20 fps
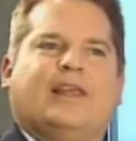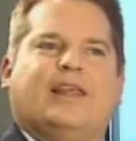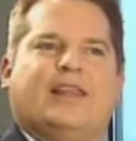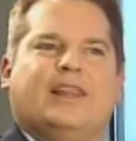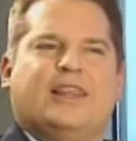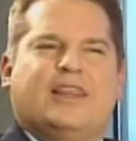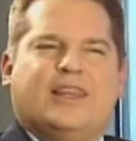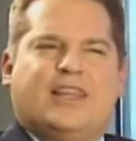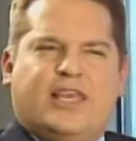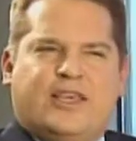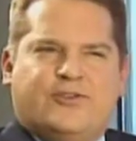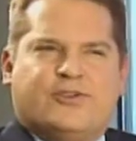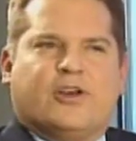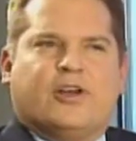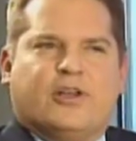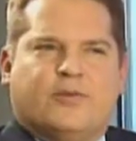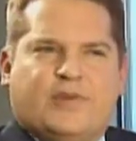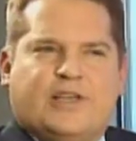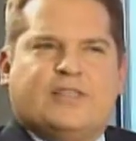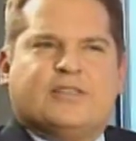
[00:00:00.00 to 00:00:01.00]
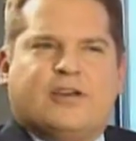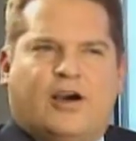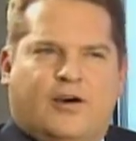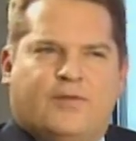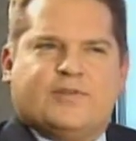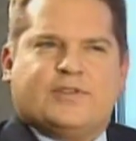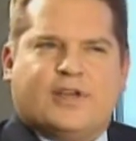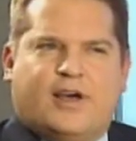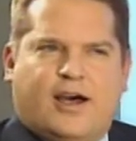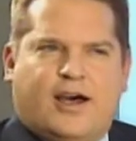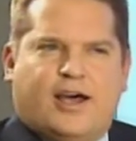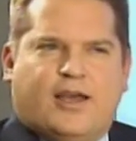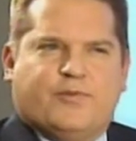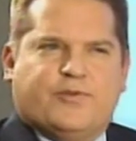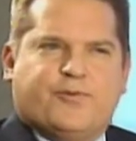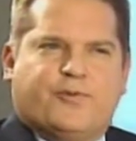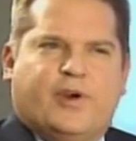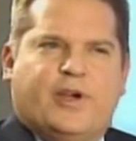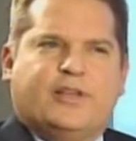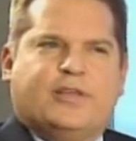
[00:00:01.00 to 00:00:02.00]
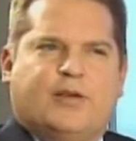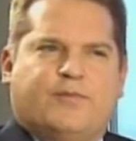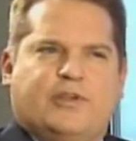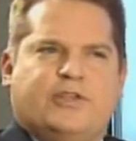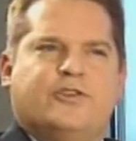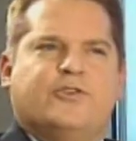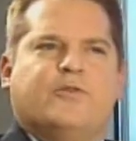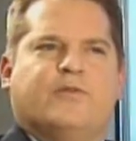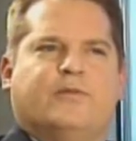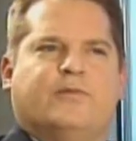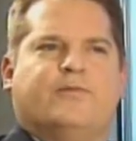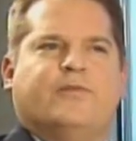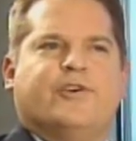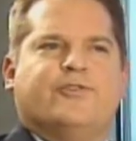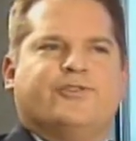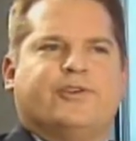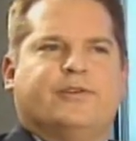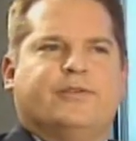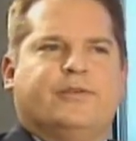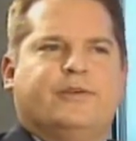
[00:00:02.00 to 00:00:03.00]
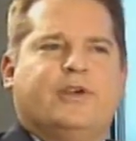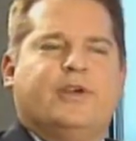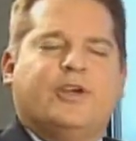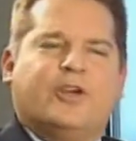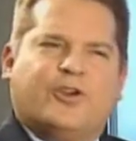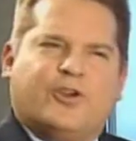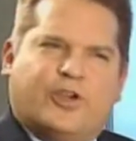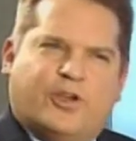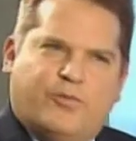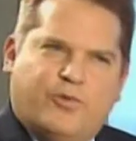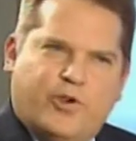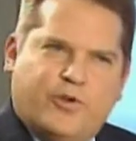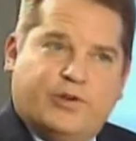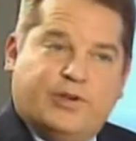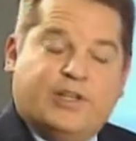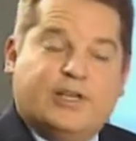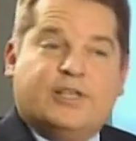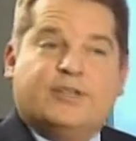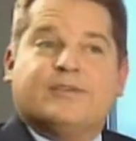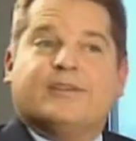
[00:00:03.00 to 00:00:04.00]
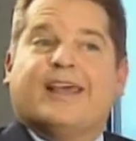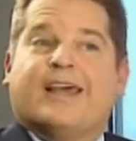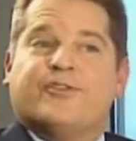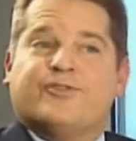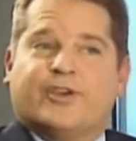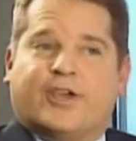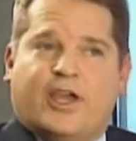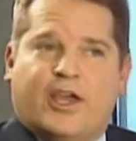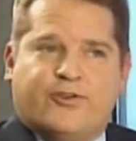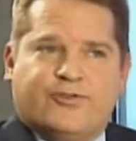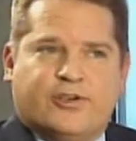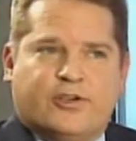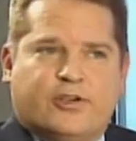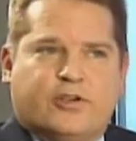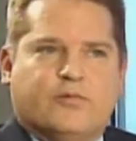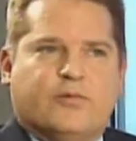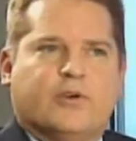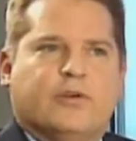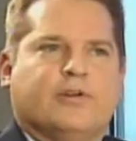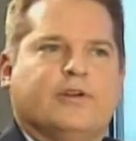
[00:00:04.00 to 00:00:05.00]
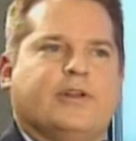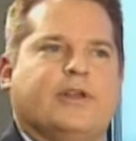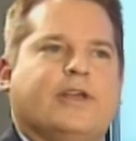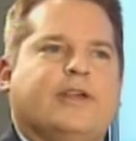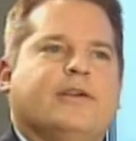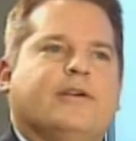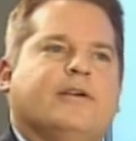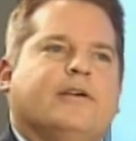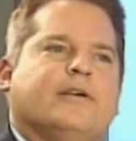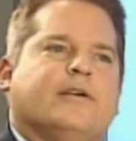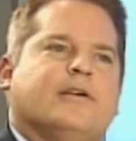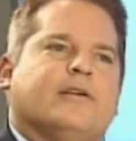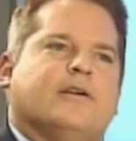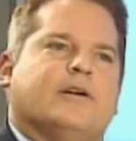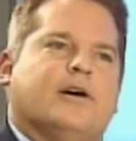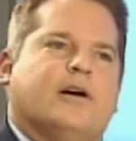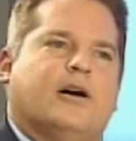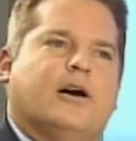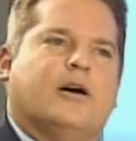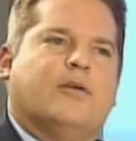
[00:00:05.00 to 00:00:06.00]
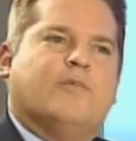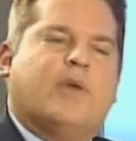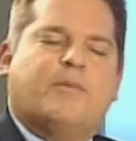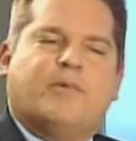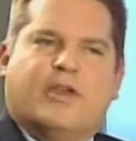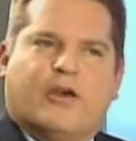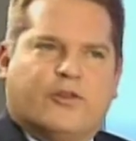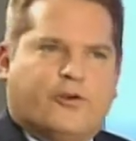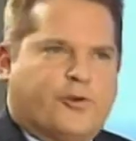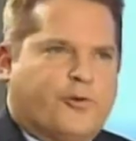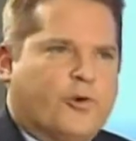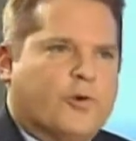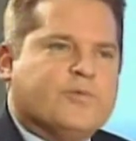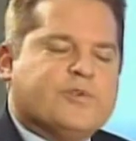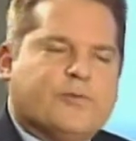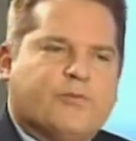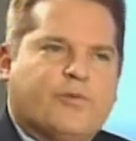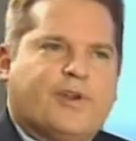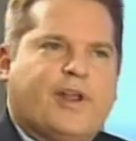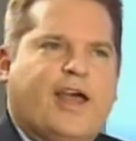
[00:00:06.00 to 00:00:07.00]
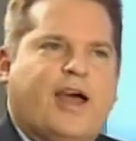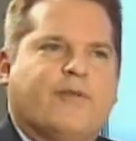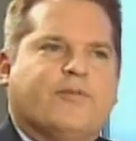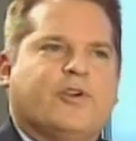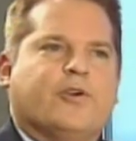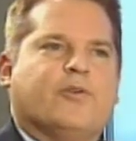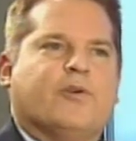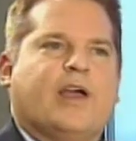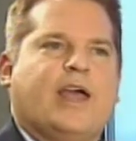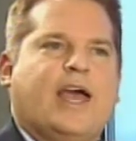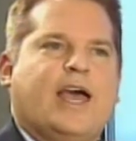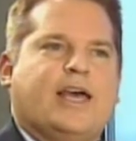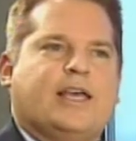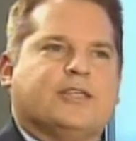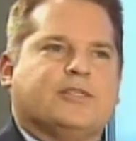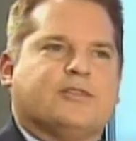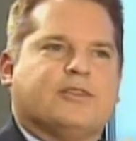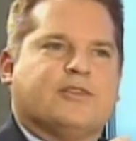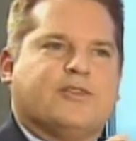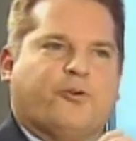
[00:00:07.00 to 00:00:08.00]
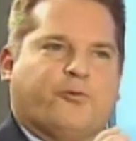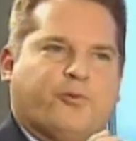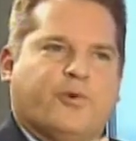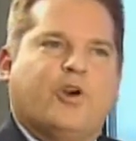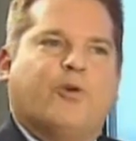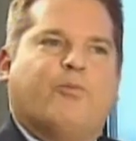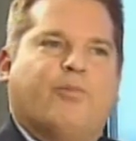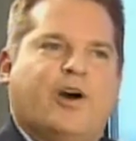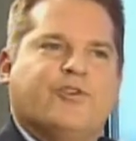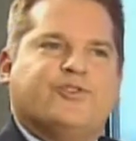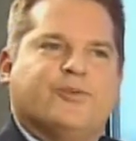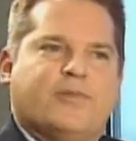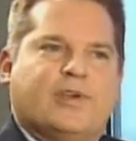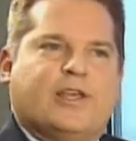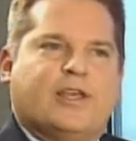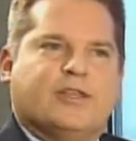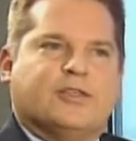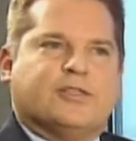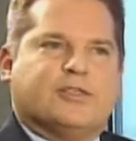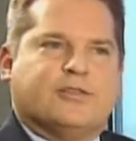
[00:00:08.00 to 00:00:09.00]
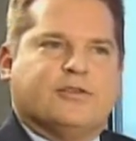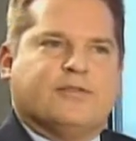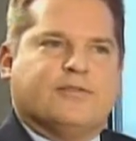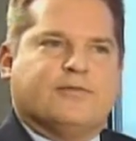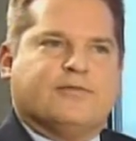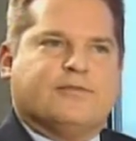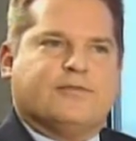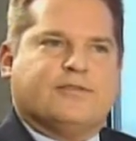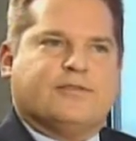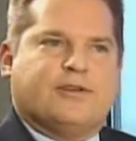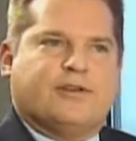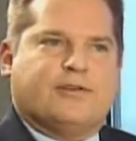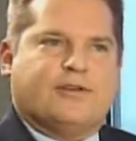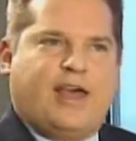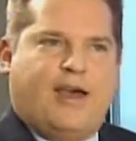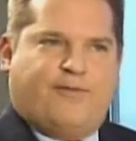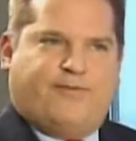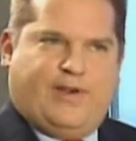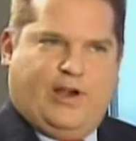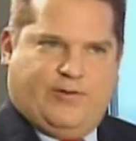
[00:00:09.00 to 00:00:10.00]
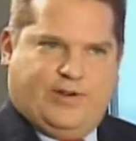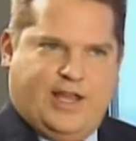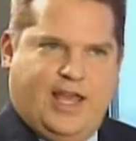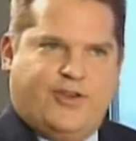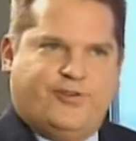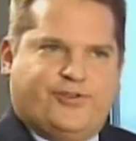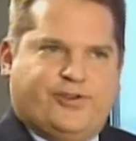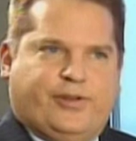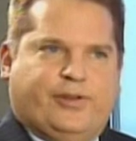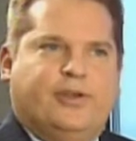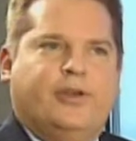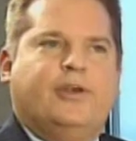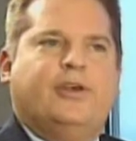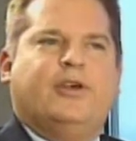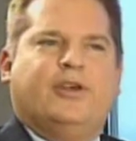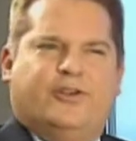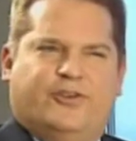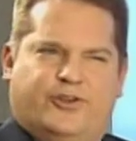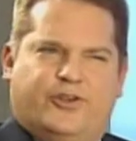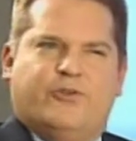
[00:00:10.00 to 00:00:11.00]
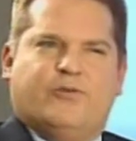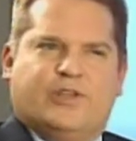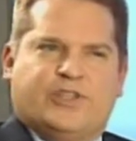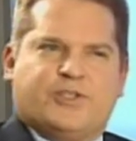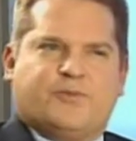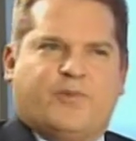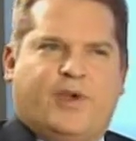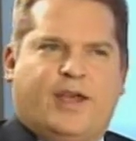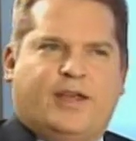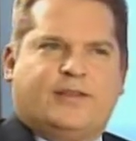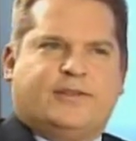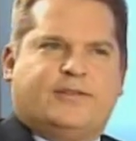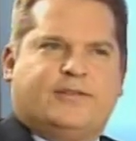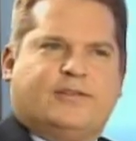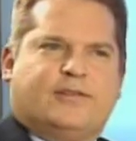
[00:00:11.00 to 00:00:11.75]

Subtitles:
these are going to be tough times, right? I mean, do you envision communities, the education community, maybe other groups and what have you, as the real budget begins to have foundation? Do you expect,